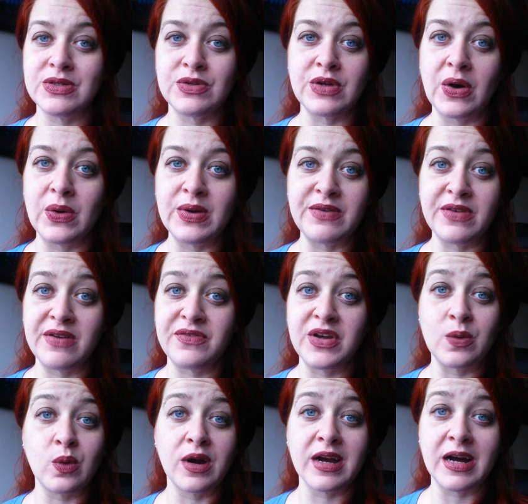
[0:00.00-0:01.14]
if
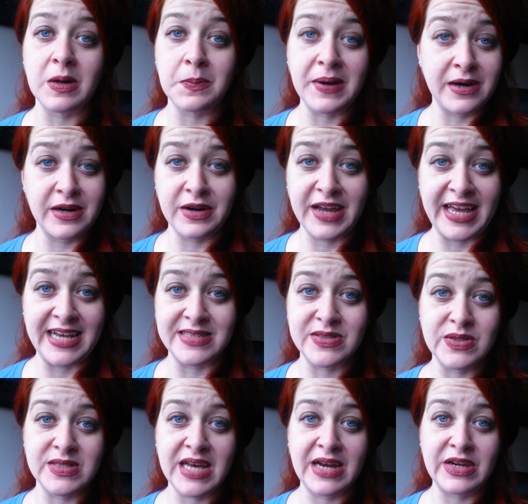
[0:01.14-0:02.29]
your workout partner
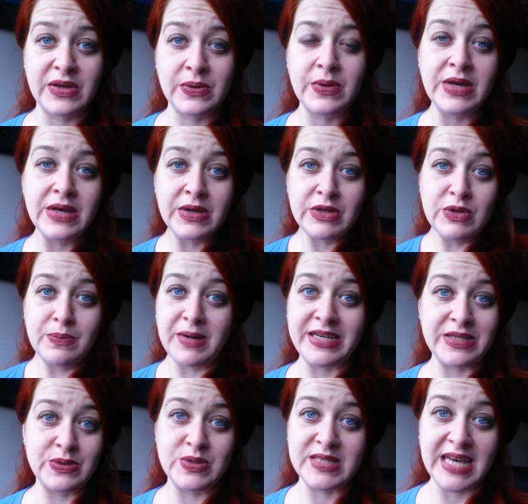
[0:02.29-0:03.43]
cancels on you, you
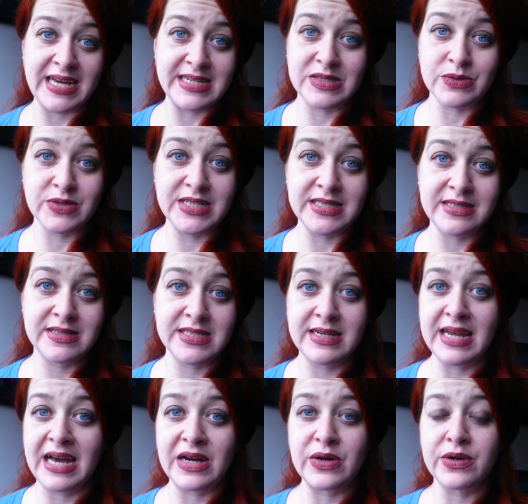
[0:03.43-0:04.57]
might use that as a reason to
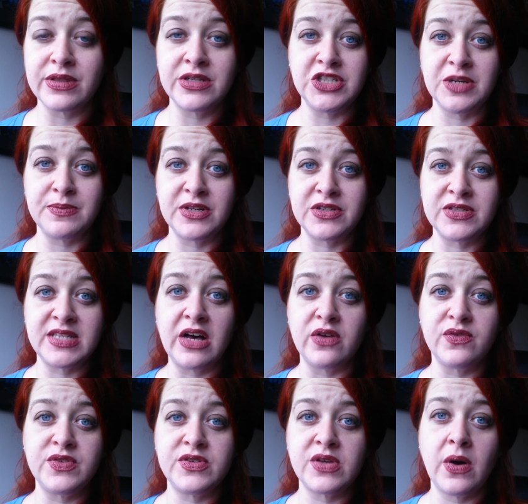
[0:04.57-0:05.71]
not go to the gym
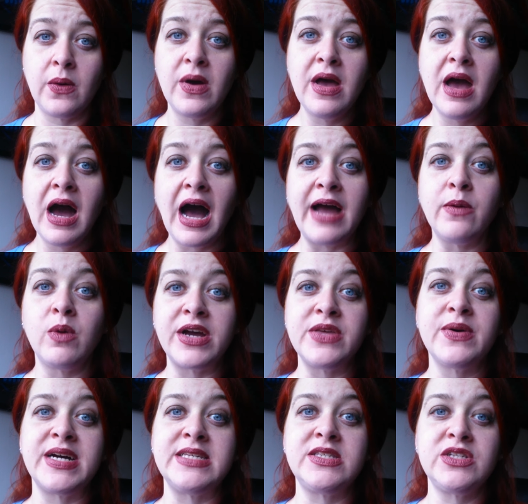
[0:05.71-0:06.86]
yourself. So I want
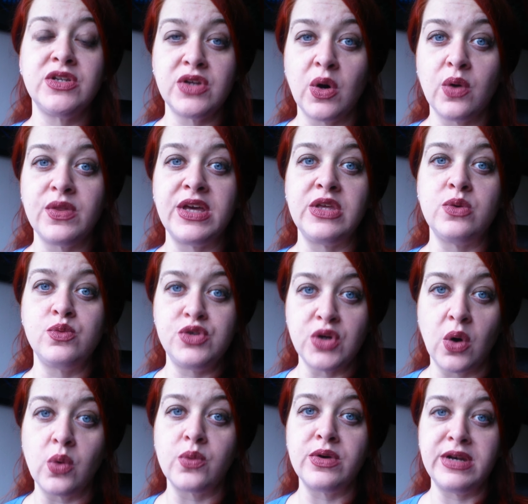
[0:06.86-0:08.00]
you guys to know that you
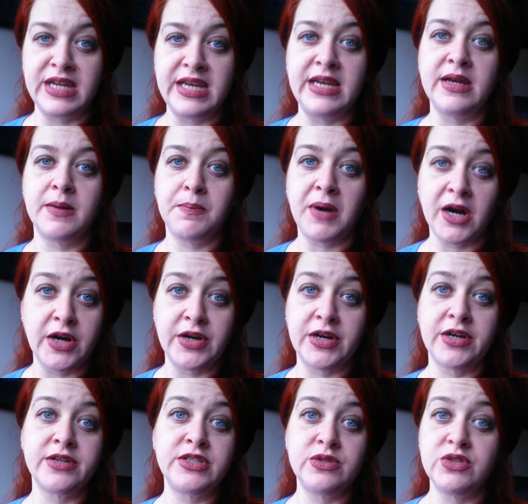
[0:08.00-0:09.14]
don't need a
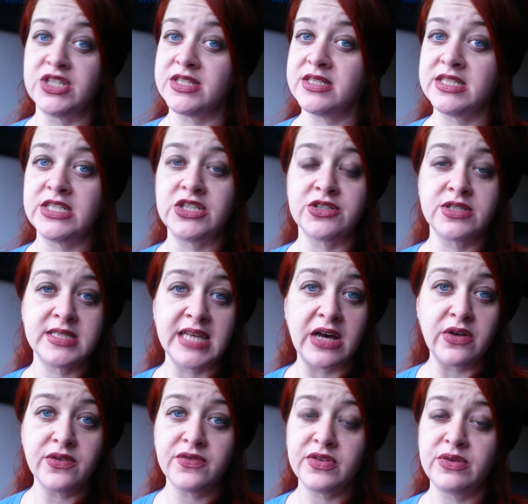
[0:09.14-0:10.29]
partner. You just need
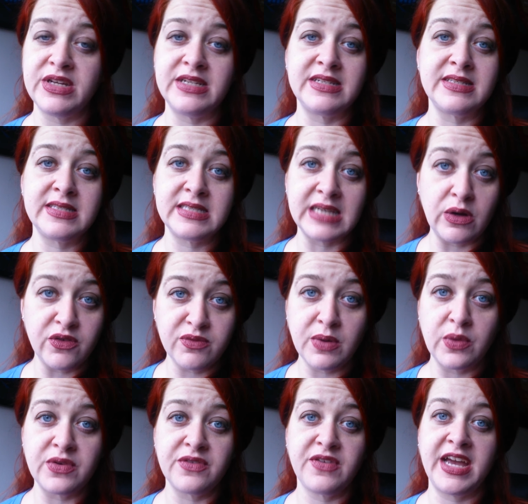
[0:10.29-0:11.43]
yourself. You need to
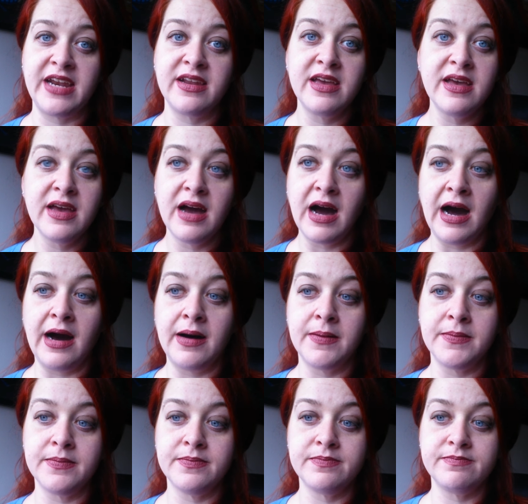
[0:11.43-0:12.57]
self-motivate
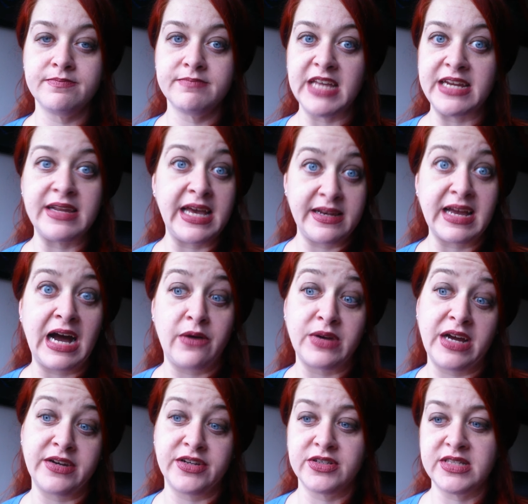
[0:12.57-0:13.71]
and count
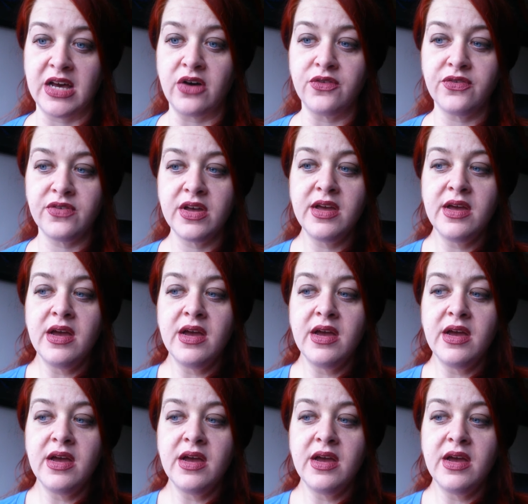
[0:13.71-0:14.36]
on yourself.